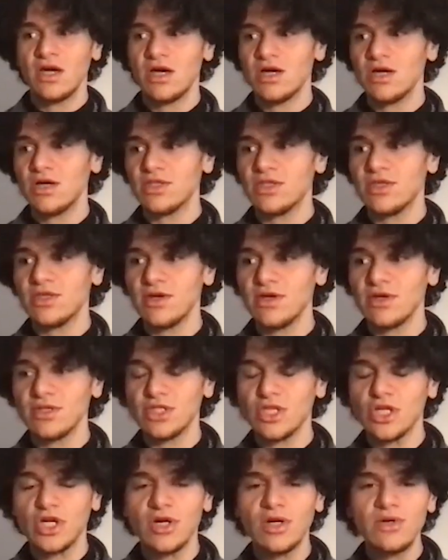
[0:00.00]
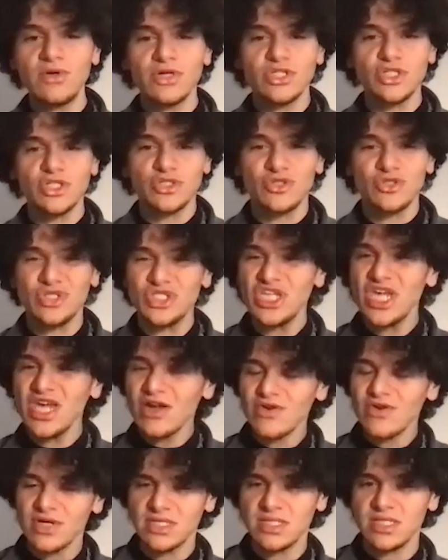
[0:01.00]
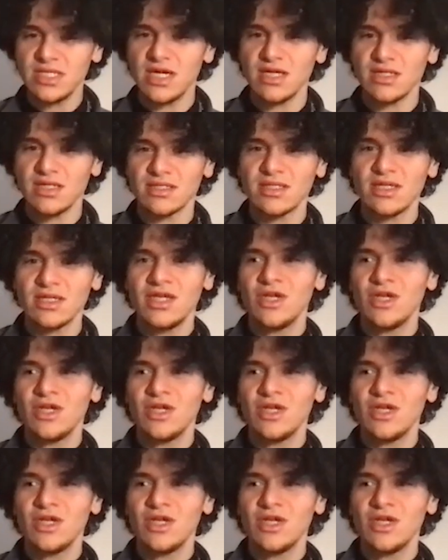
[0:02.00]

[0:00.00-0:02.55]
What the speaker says: the courage to share it yet.